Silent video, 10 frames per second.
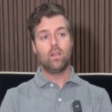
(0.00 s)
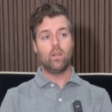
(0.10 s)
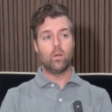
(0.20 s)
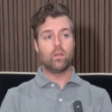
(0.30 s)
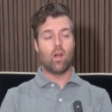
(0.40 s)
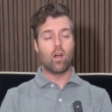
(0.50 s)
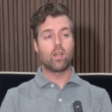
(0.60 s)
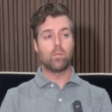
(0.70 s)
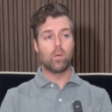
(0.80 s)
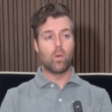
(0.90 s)
you know, it's
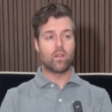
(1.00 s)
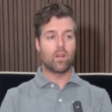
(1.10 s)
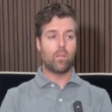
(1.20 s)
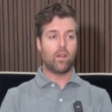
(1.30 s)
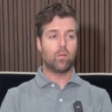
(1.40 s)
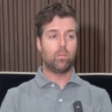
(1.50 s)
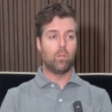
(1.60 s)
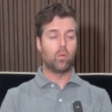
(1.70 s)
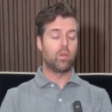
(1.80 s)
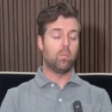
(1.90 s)
arguable what's the best,
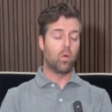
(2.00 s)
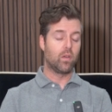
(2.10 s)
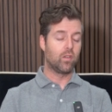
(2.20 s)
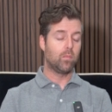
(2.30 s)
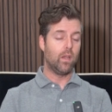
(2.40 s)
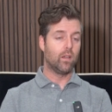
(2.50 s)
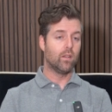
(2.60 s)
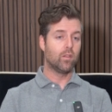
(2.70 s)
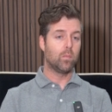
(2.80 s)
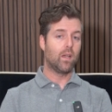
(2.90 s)
most important
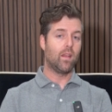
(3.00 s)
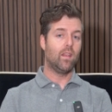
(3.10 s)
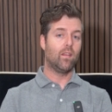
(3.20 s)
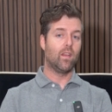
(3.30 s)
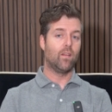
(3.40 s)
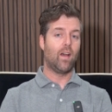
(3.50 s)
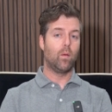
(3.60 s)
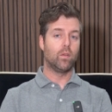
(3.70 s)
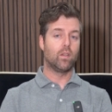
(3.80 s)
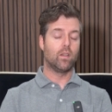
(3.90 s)
speakers, but I think that if
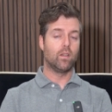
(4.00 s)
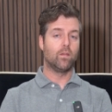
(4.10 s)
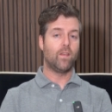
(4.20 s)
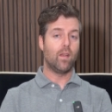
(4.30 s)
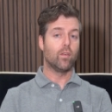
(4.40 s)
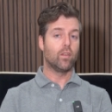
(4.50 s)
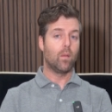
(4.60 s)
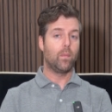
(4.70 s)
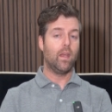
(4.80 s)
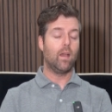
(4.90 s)
I was gonna favor
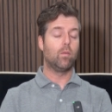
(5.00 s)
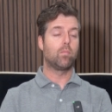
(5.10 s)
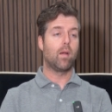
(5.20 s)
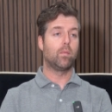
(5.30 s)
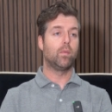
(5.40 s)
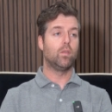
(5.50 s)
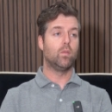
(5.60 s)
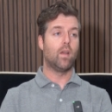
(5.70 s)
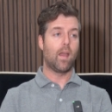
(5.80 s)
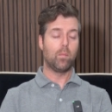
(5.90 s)
something, I would probably
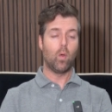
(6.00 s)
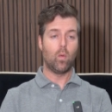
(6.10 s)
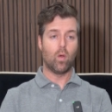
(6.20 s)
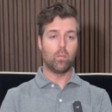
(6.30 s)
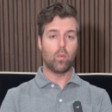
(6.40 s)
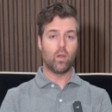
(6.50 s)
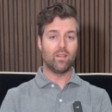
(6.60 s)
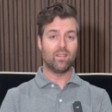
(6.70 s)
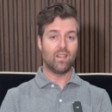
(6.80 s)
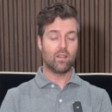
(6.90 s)
do nine point one
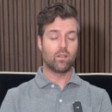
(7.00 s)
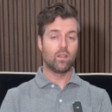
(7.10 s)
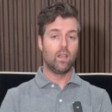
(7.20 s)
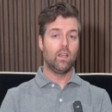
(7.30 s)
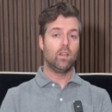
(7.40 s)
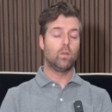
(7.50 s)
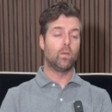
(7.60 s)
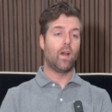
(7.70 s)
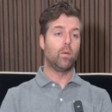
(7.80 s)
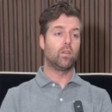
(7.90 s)
point six. So
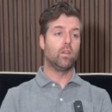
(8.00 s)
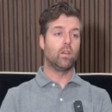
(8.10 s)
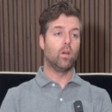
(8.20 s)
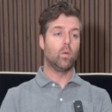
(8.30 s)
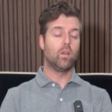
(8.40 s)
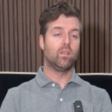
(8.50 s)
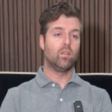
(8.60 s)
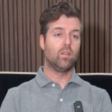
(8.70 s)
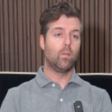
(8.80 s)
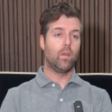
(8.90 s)
if I was gonna go to a
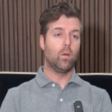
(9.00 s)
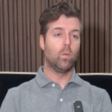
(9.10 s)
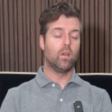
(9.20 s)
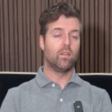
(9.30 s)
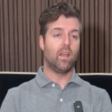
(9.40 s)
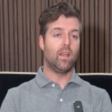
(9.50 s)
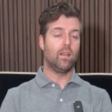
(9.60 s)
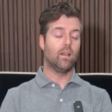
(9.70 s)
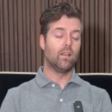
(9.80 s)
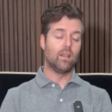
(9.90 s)
system that was
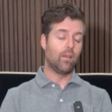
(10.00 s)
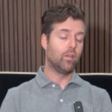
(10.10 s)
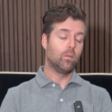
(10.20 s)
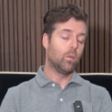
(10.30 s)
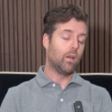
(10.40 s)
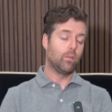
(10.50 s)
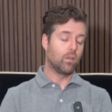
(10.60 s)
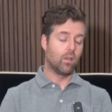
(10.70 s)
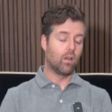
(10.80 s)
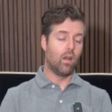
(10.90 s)
a eleven, I'm
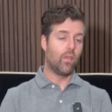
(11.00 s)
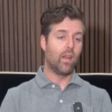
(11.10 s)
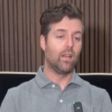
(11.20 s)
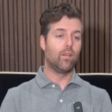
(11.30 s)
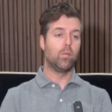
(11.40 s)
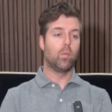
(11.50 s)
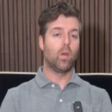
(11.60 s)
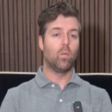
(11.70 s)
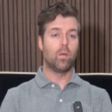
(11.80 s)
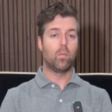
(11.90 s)
just gonna call it that eleven
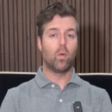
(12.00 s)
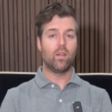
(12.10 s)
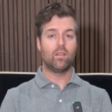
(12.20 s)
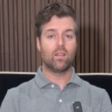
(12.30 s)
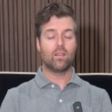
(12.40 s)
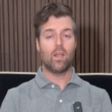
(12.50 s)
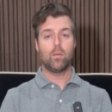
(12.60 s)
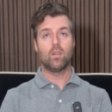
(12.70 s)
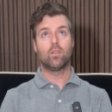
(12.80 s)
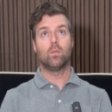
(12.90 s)
point one point six type
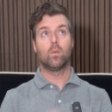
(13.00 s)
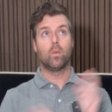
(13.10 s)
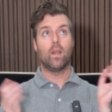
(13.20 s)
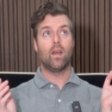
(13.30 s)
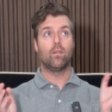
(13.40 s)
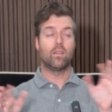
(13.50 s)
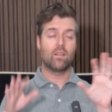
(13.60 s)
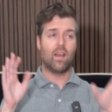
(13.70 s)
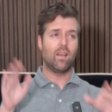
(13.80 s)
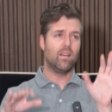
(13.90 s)
system where we have, it's
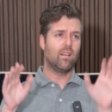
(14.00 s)
I,